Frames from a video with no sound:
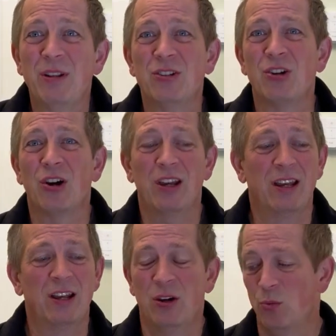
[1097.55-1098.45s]
your diet
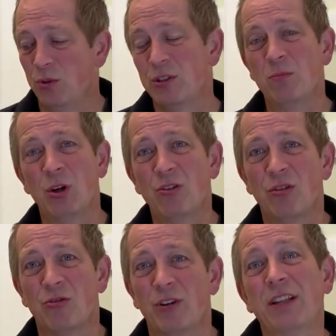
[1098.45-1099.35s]
with some
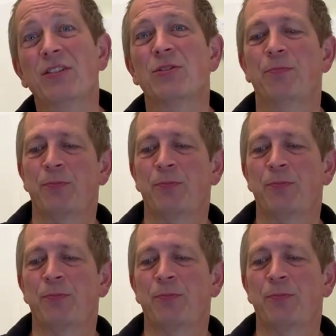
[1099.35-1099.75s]
microgreens.